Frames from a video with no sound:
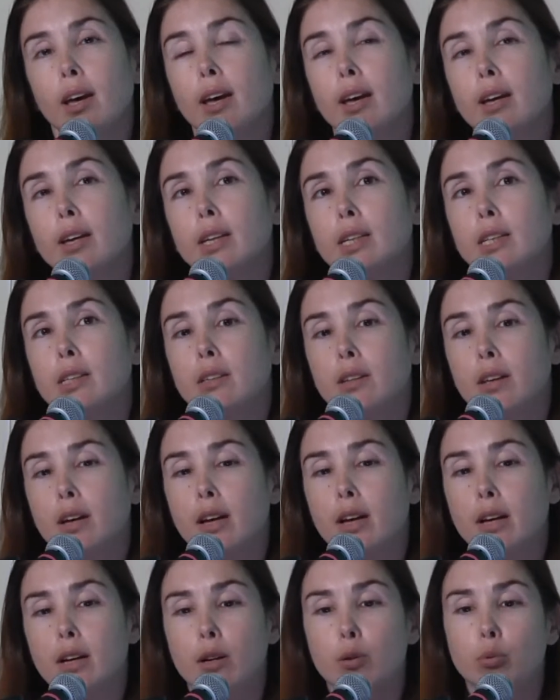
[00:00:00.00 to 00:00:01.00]
And
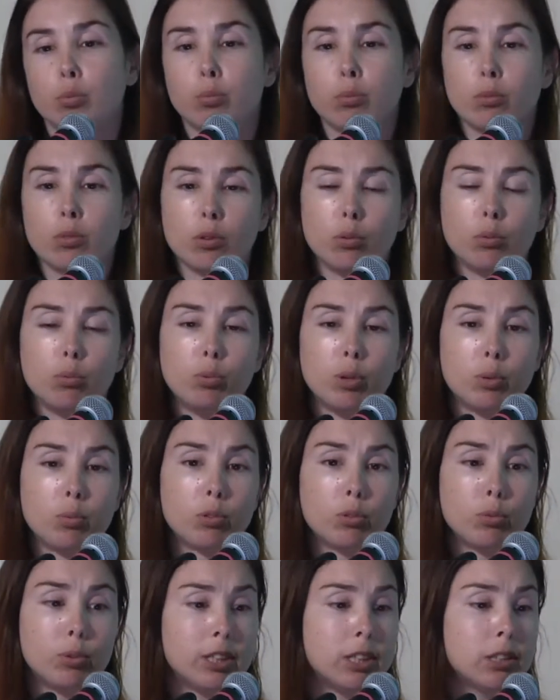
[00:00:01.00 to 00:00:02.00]

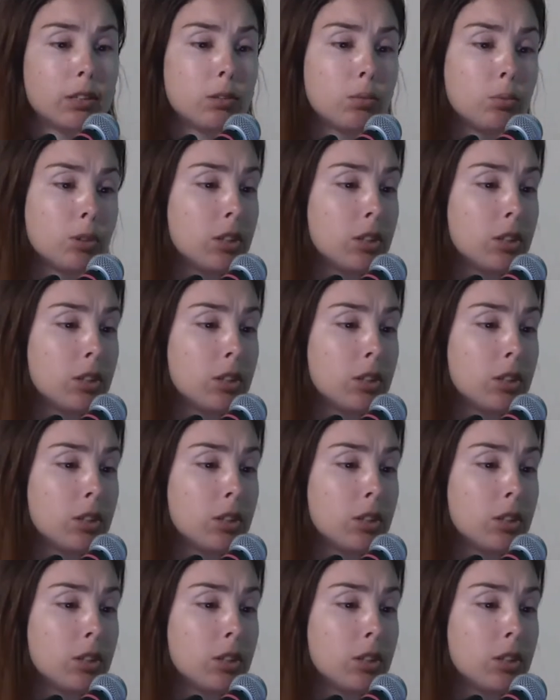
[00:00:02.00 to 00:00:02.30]
we did it